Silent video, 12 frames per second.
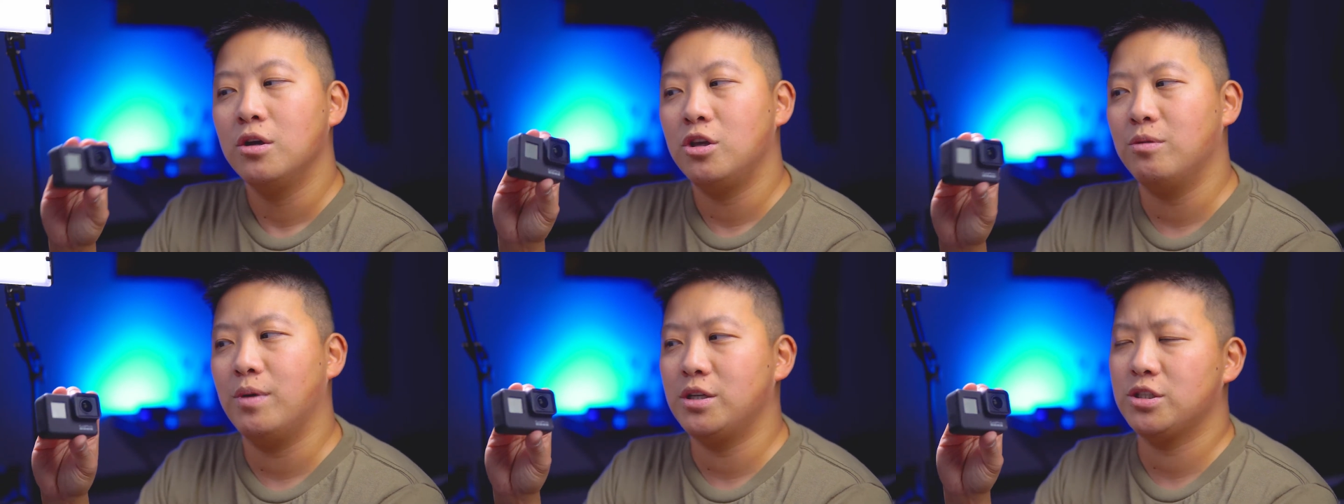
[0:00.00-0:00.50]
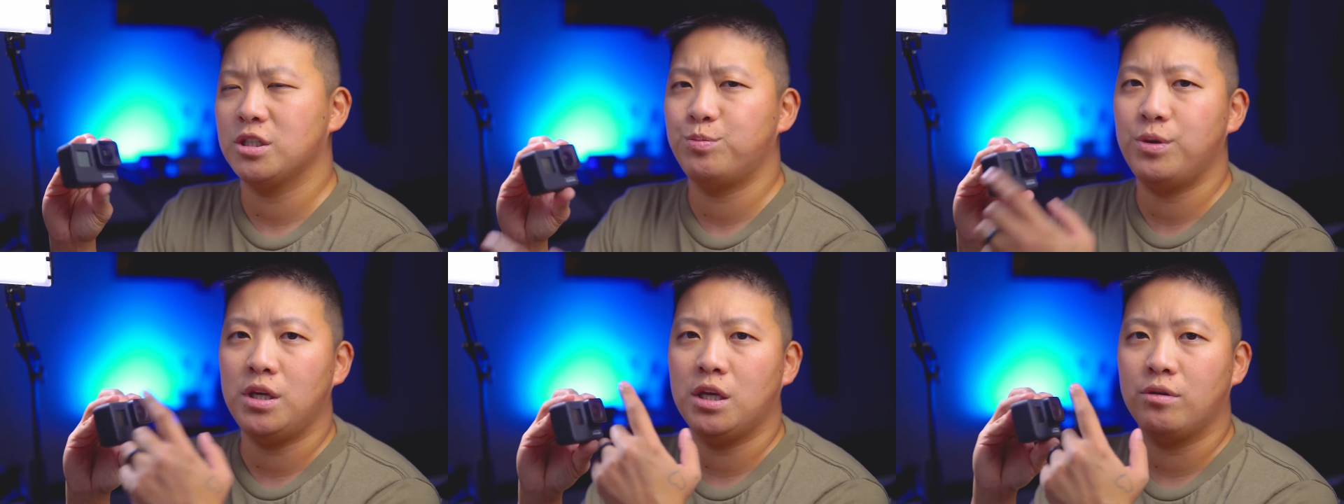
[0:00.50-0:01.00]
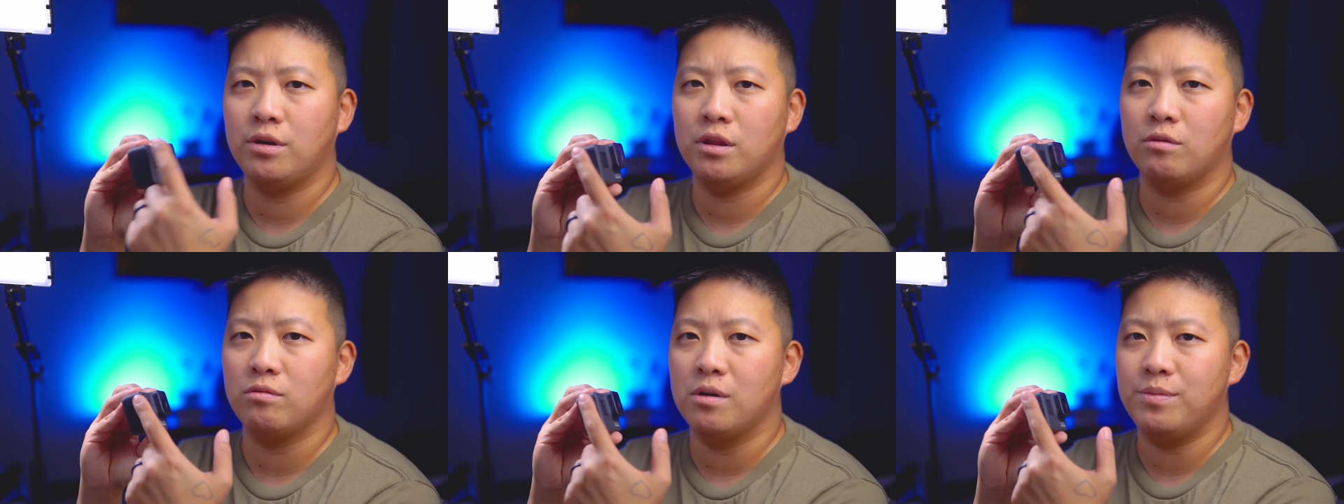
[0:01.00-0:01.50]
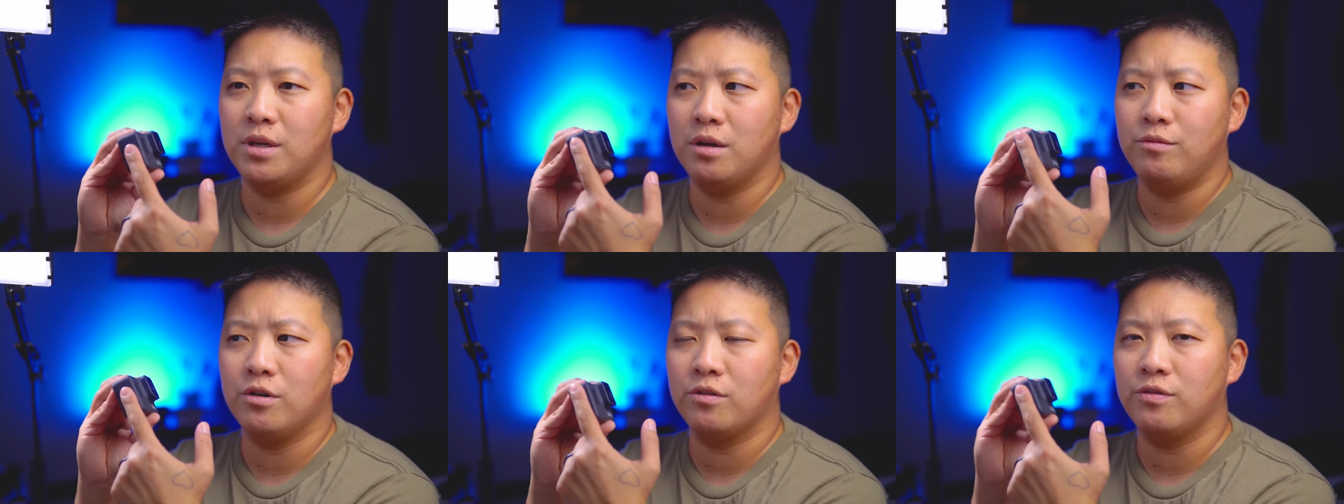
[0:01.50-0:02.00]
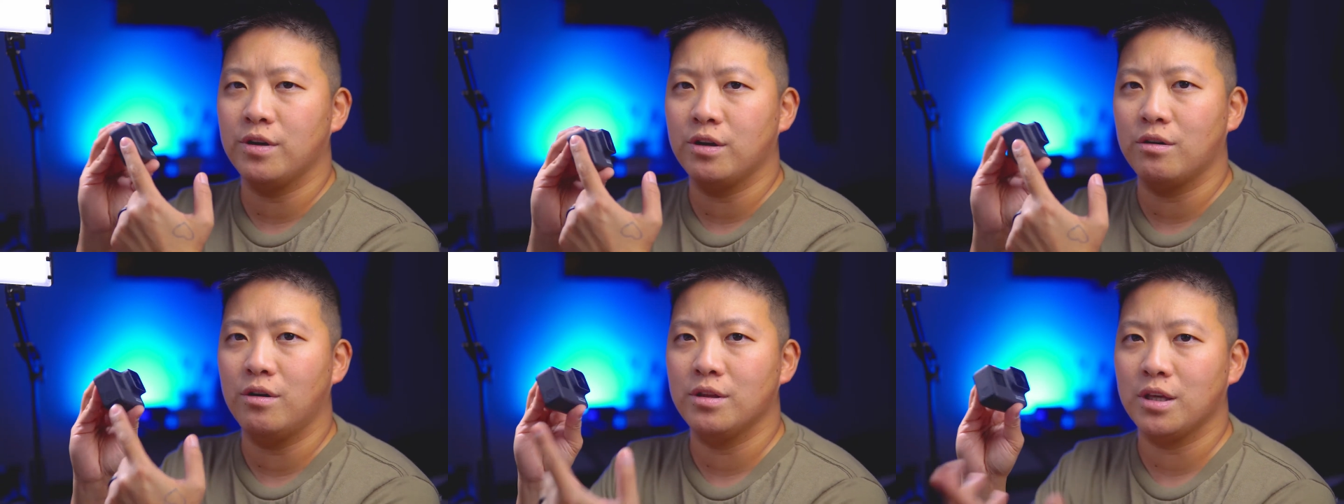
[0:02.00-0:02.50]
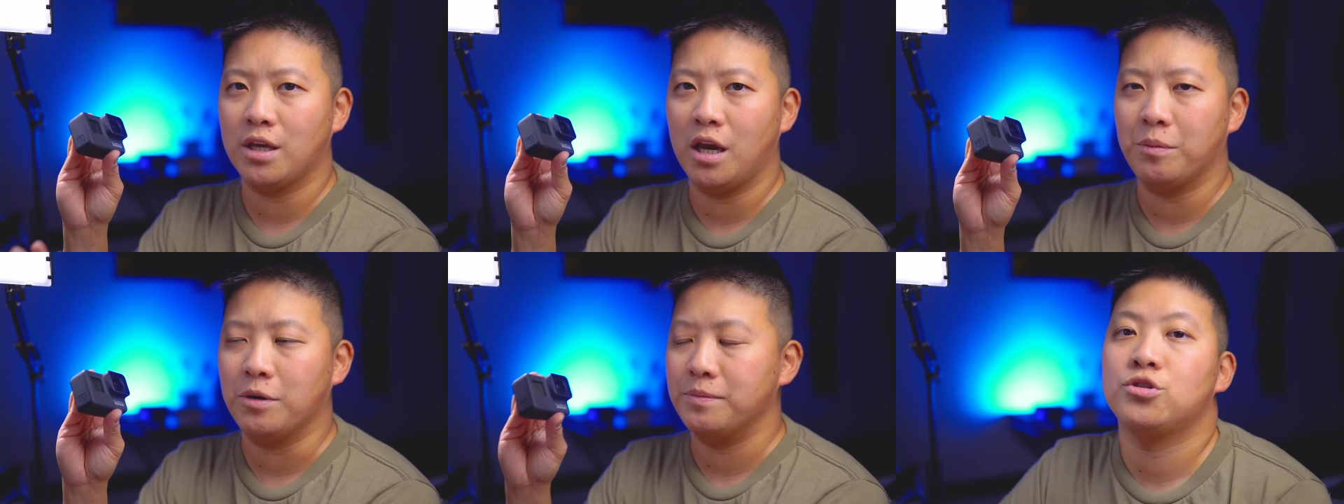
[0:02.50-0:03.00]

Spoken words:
You might just be hearing the rubbing of your finger on the camera.